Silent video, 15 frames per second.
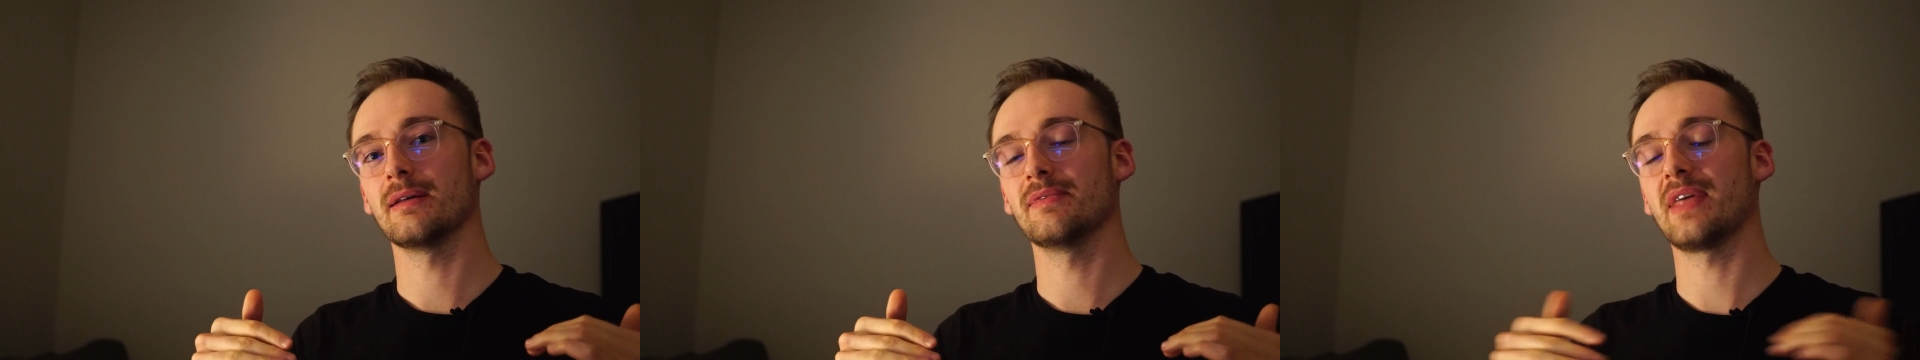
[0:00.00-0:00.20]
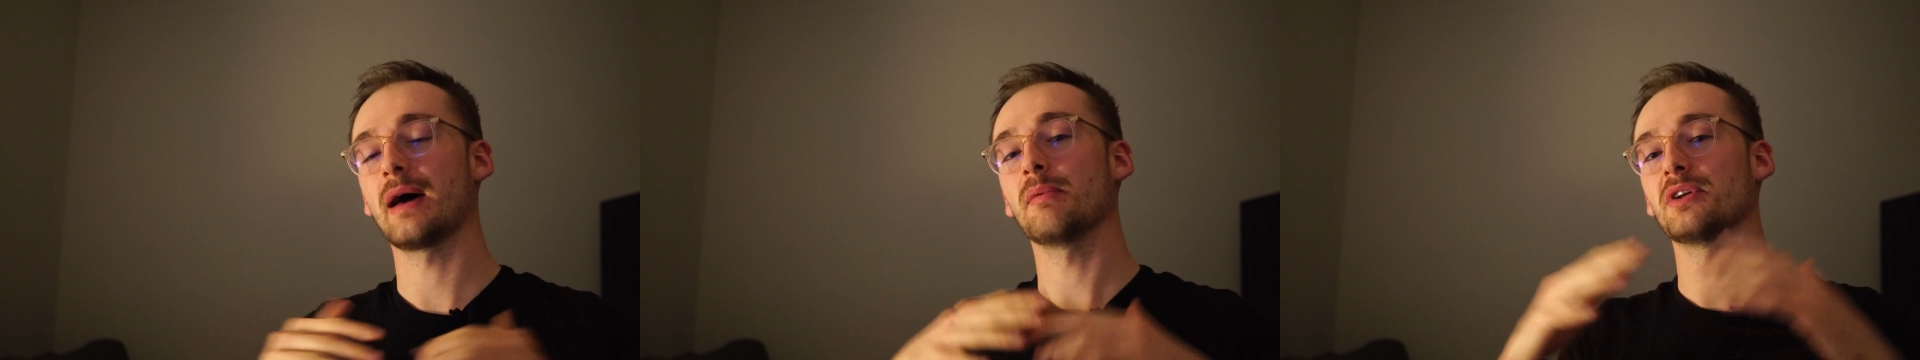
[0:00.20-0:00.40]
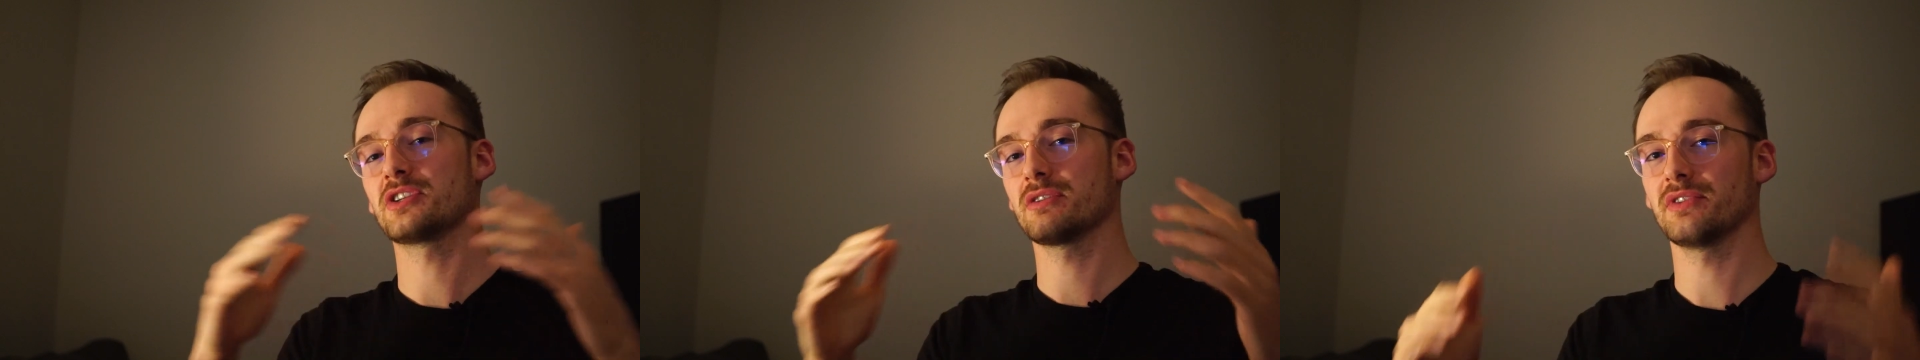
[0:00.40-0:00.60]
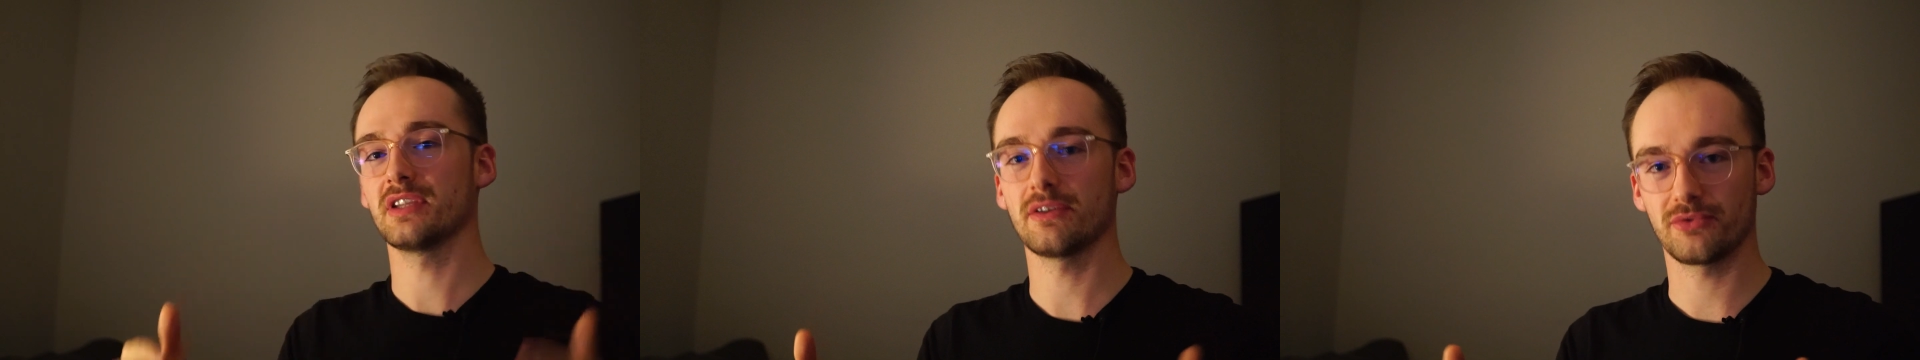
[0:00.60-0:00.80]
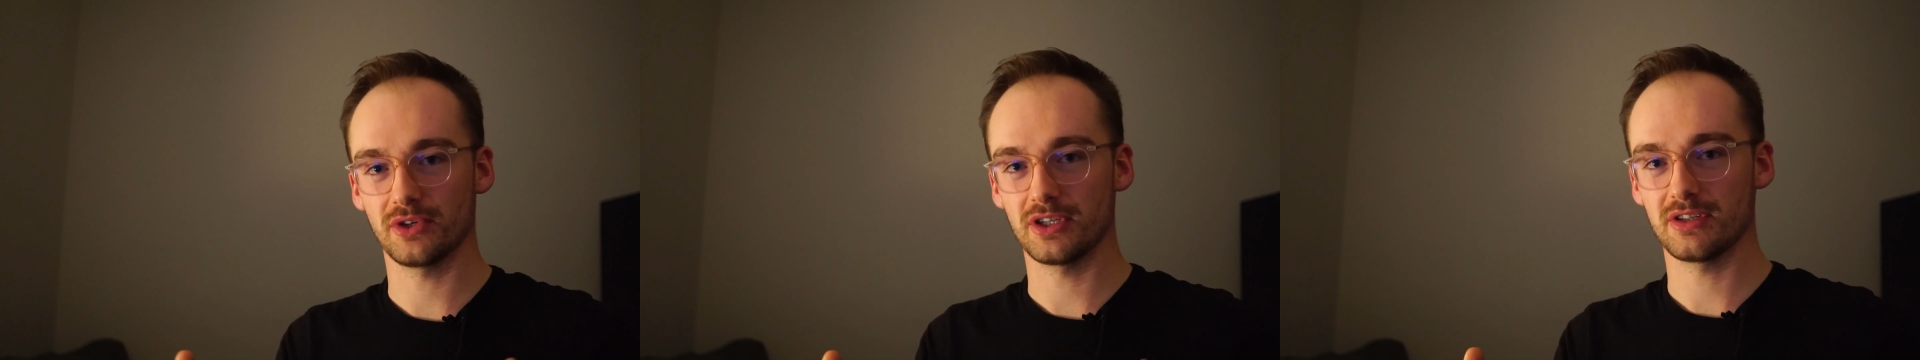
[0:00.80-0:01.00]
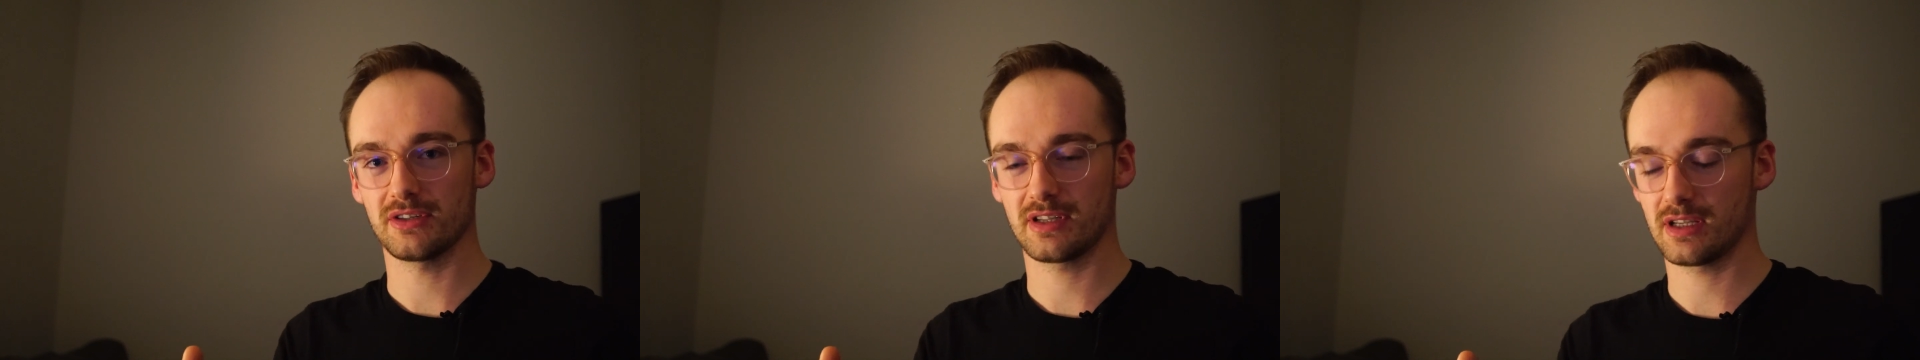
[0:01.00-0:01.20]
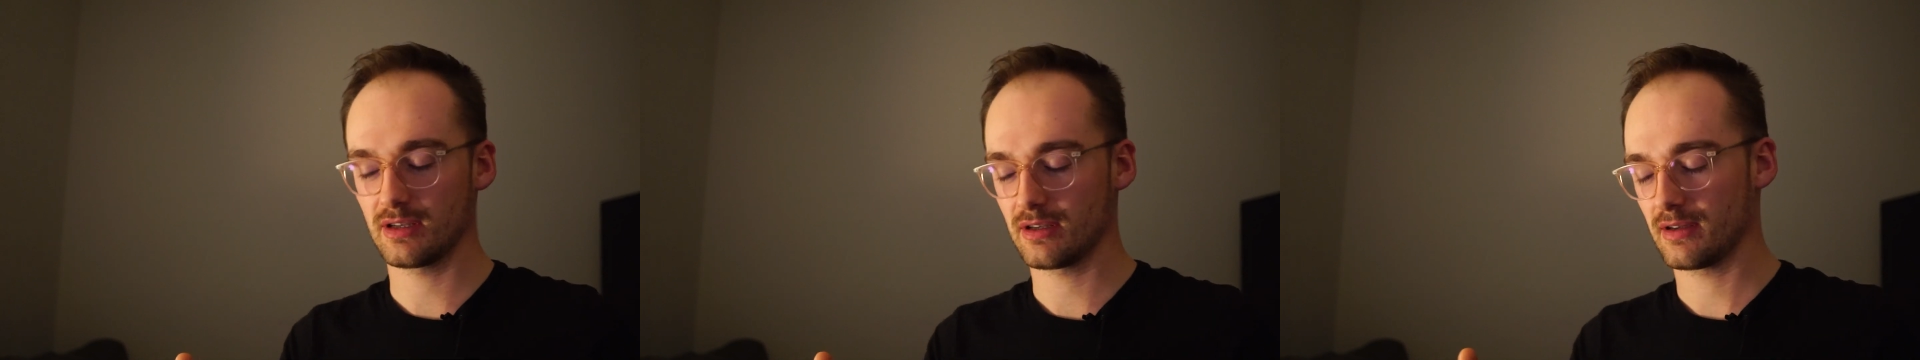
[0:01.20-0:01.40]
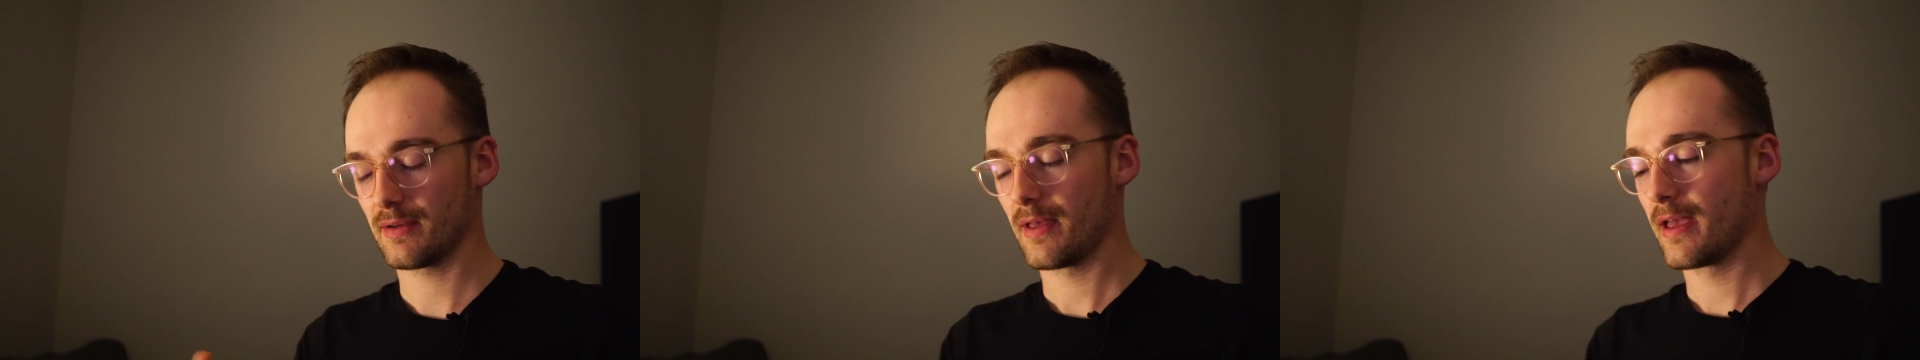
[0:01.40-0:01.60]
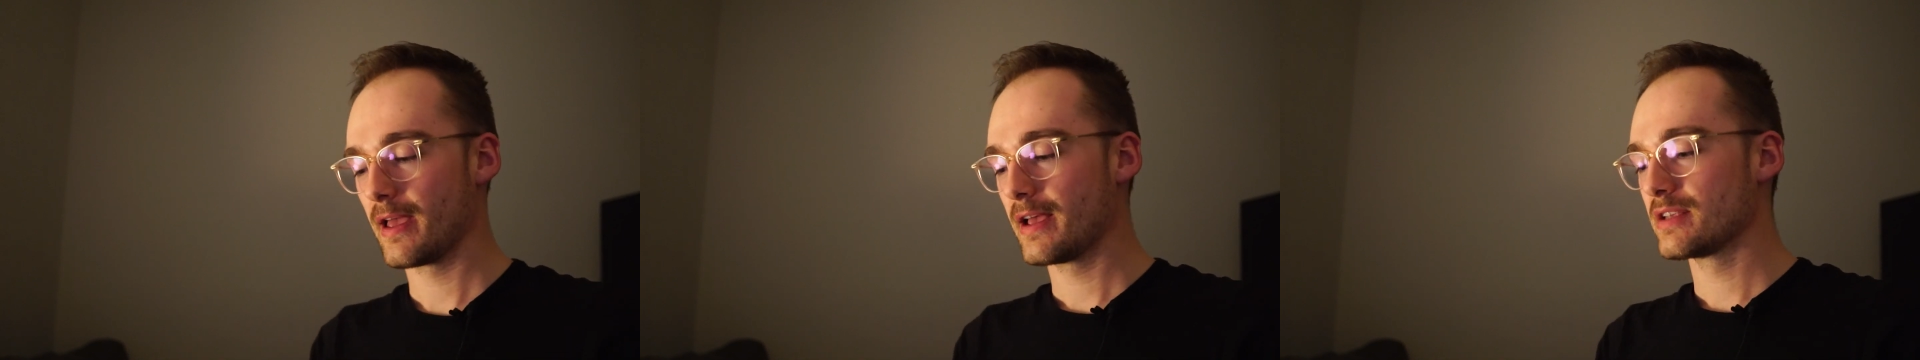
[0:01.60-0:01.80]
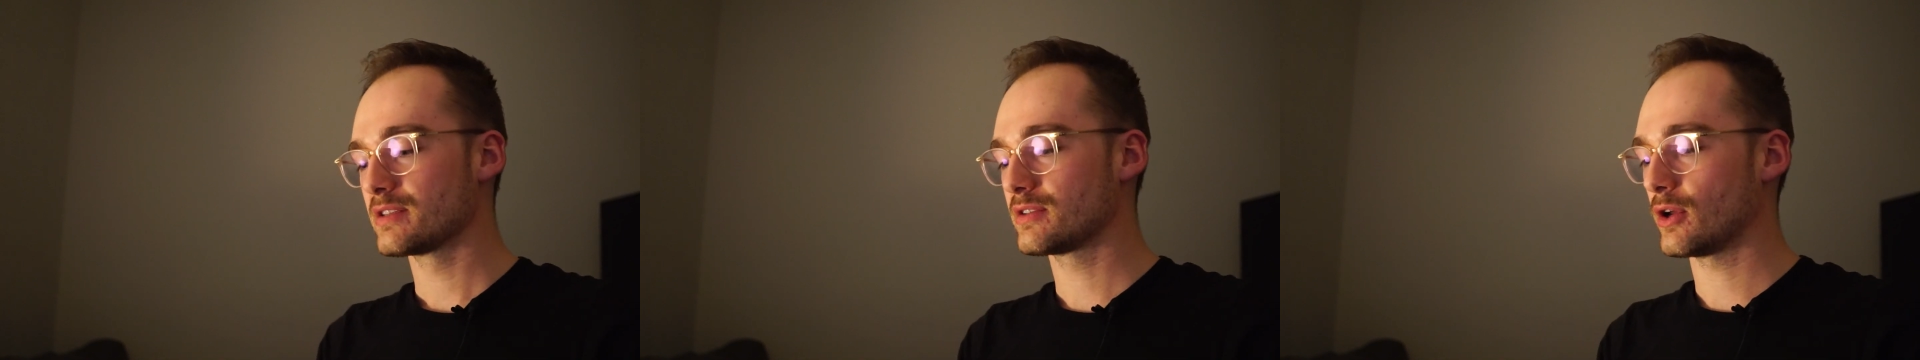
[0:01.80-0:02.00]
that much of a difference, you see.
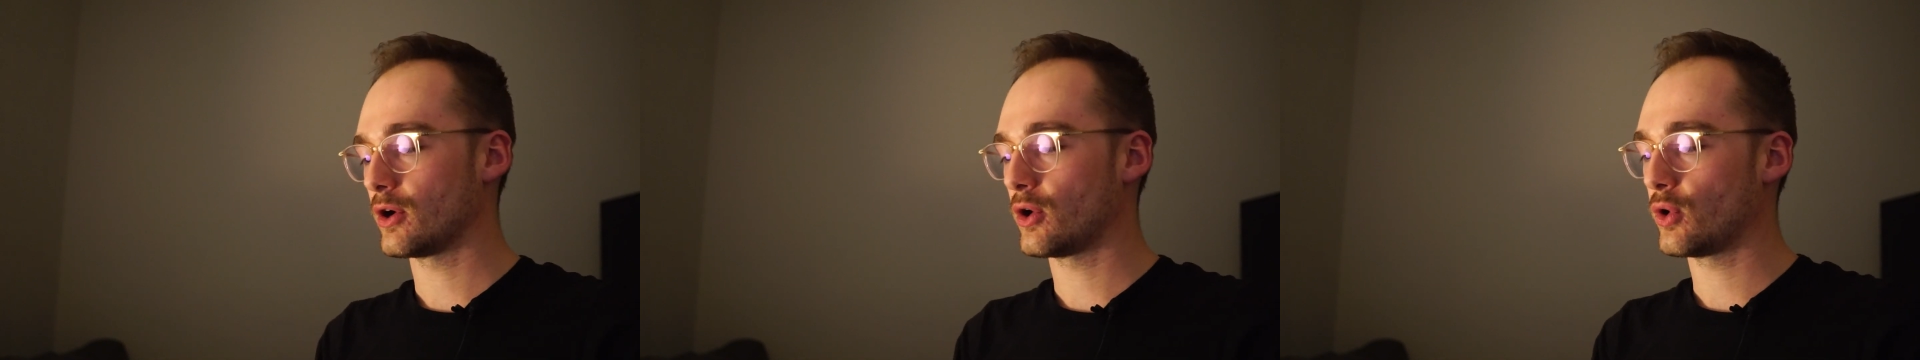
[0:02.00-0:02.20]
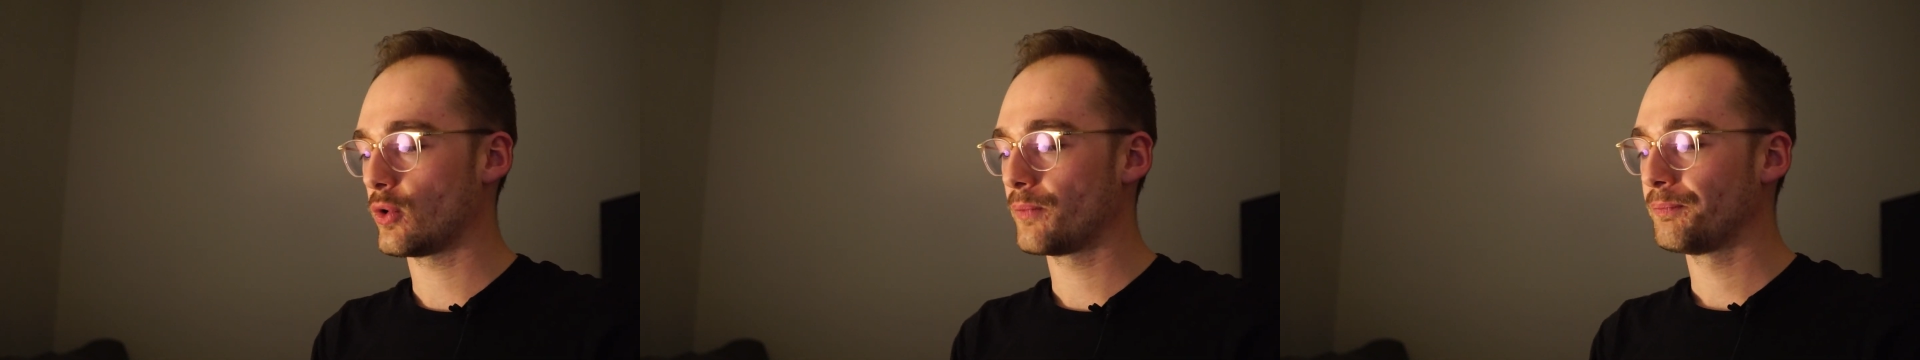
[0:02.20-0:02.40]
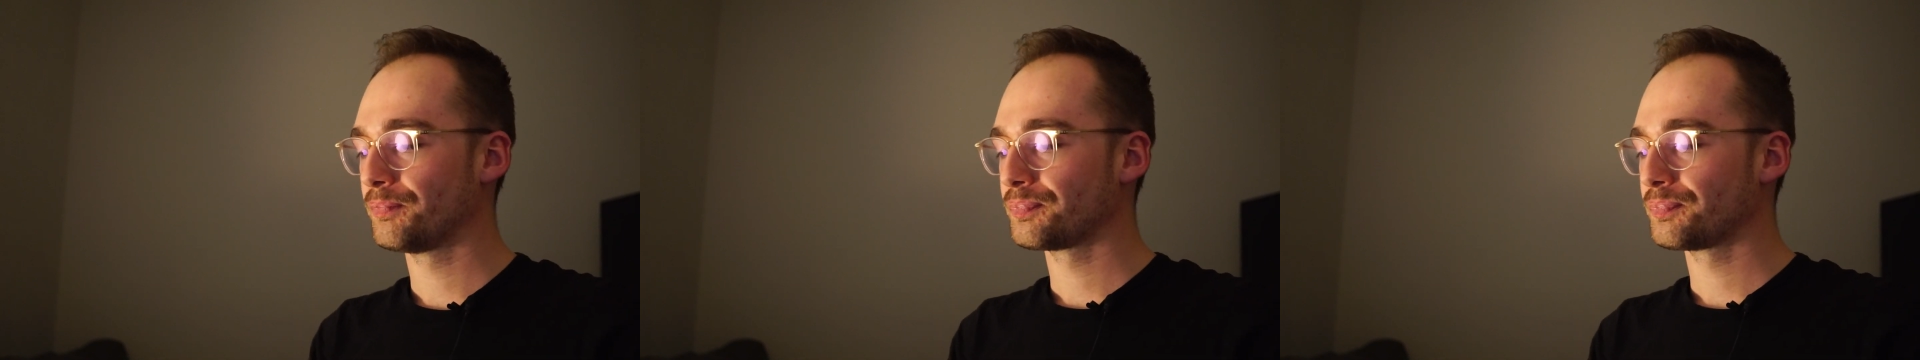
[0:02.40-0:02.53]
So